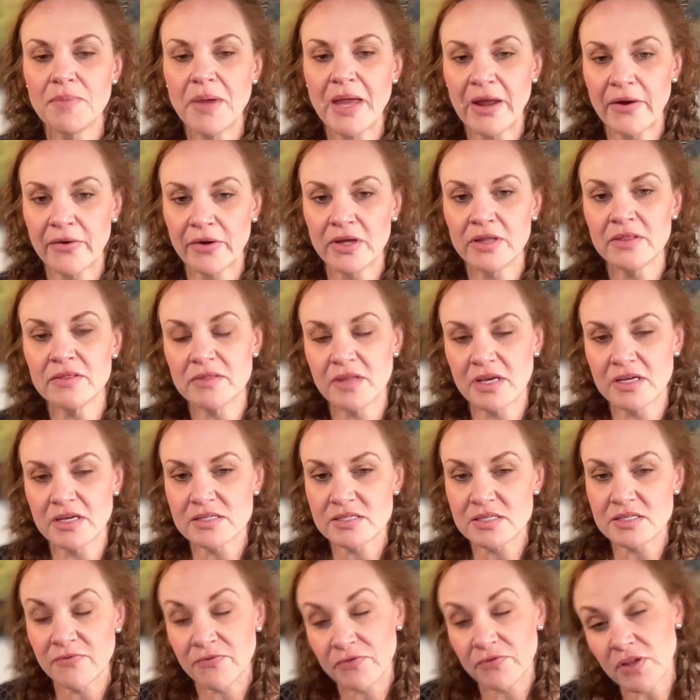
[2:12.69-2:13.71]
parent
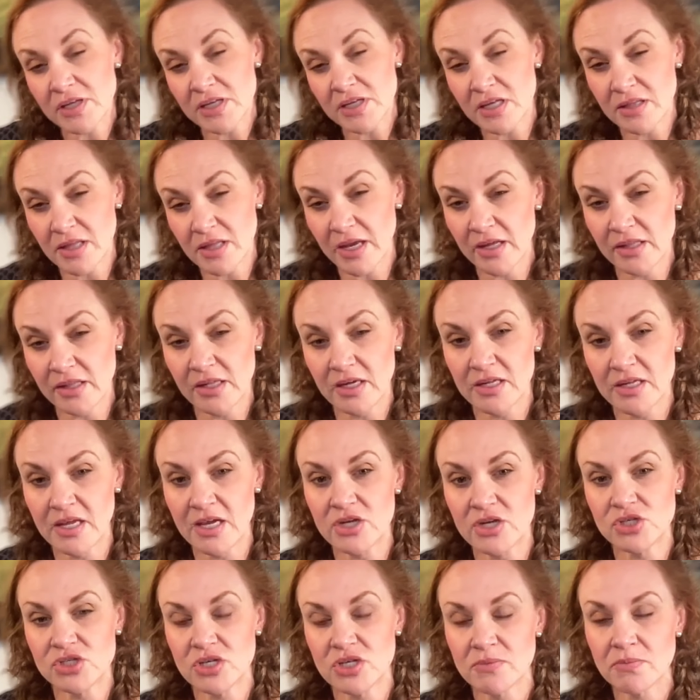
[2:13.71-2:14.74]
that's inflicting the
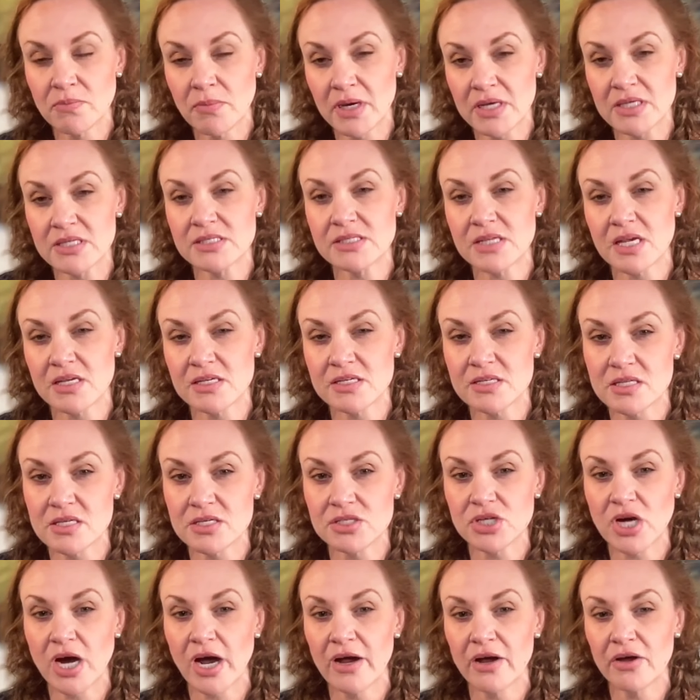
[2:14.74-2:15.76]
alienation might say to the
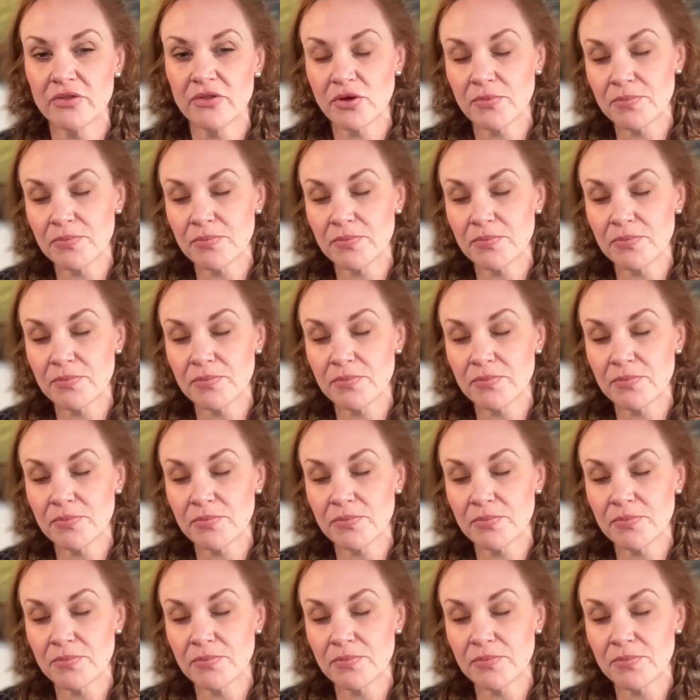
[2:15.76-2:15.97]
child,